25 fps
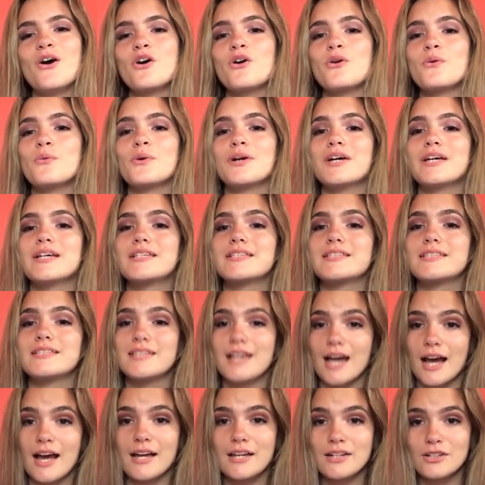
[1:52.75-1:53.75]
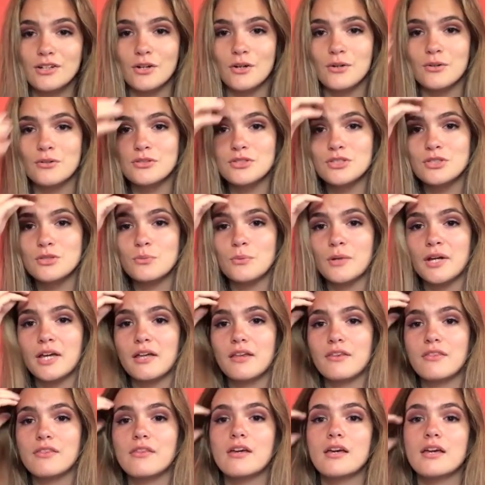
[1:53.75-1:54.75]
was diagnosed
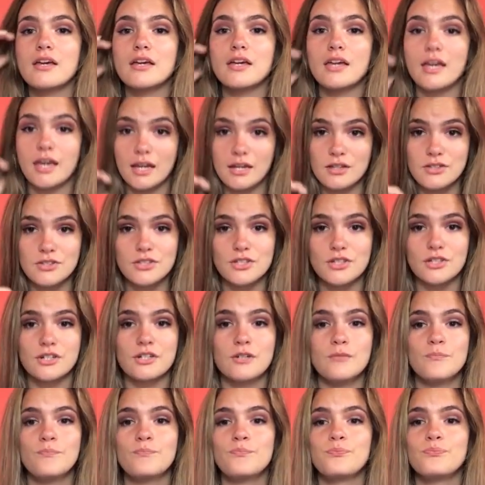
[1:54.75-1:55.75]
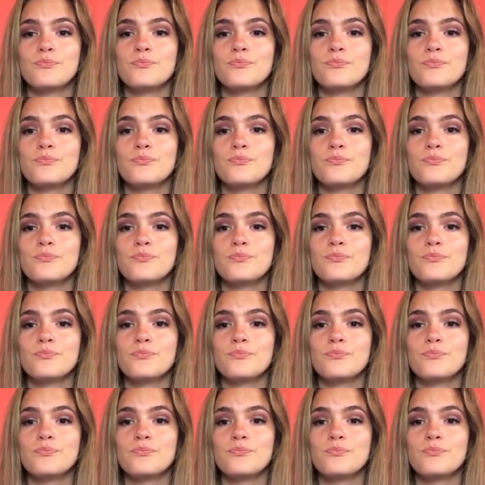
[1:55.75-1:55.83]
with cancer